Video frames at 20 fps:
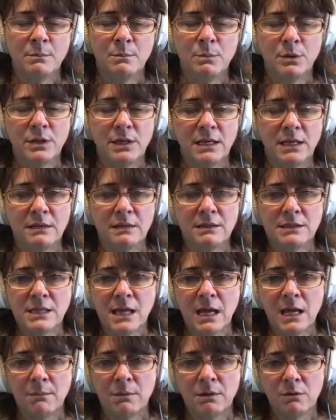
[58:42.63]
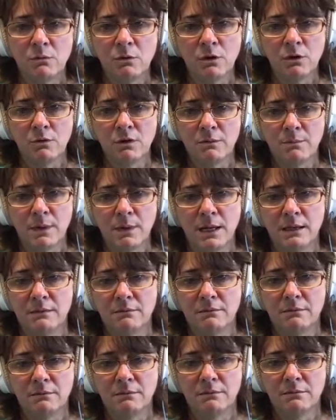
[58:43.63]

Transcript: putting in the time and the work with my